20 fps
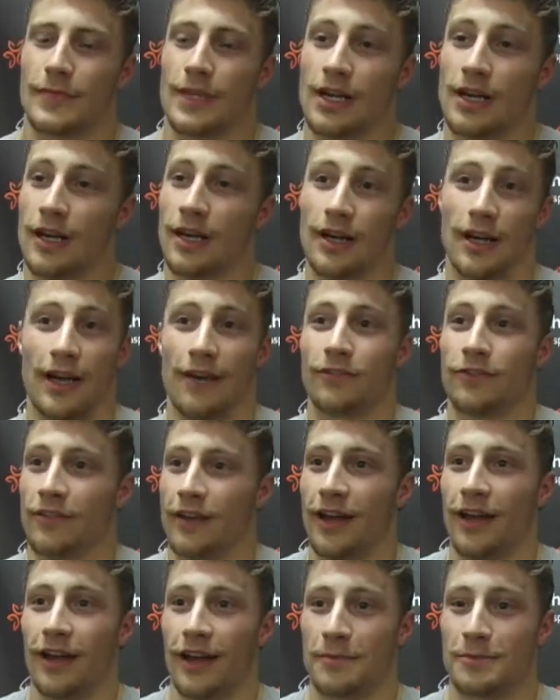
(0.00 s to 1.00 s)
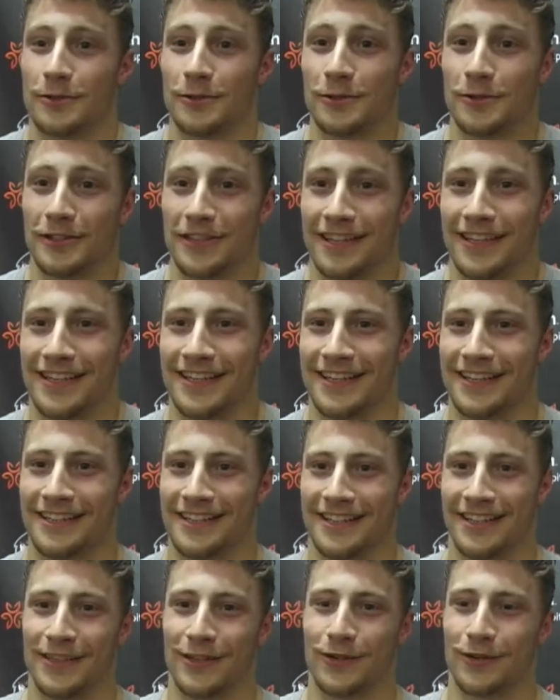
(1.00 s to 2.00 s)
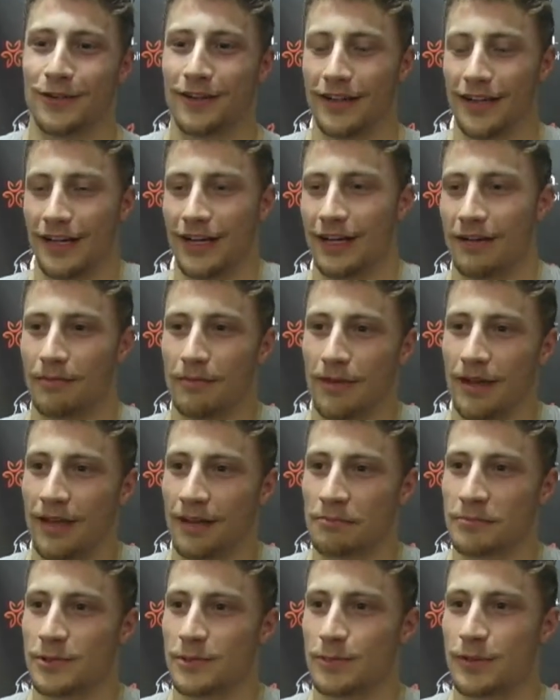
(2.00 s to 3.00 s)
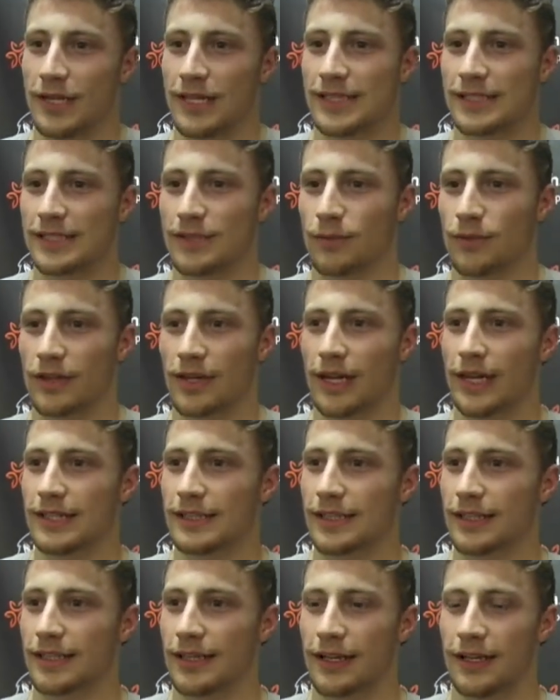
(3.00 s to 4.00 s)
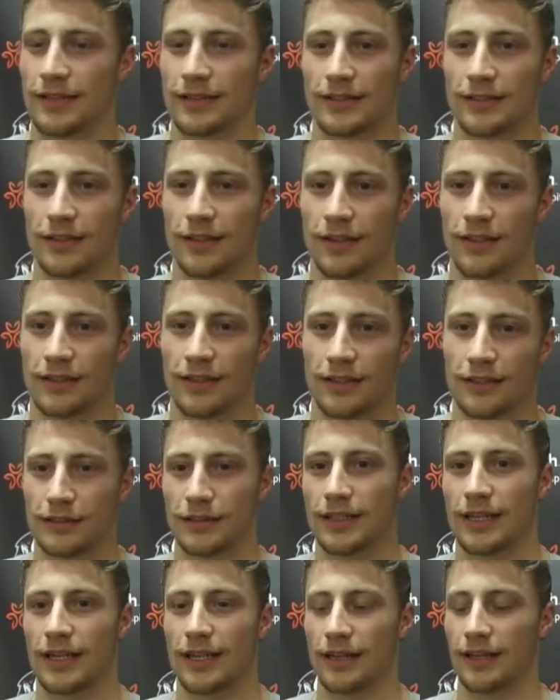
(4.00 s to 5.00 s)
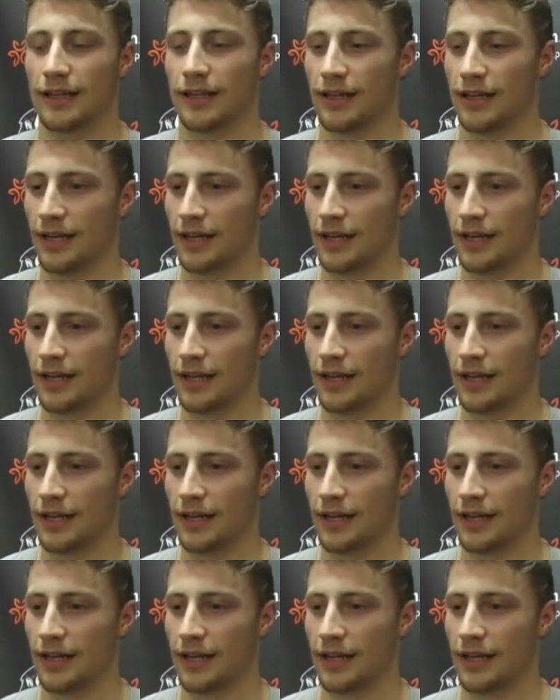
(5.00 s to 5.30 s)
After that, absolutely. You know, I'm surprised with guys like Hunt on the other side.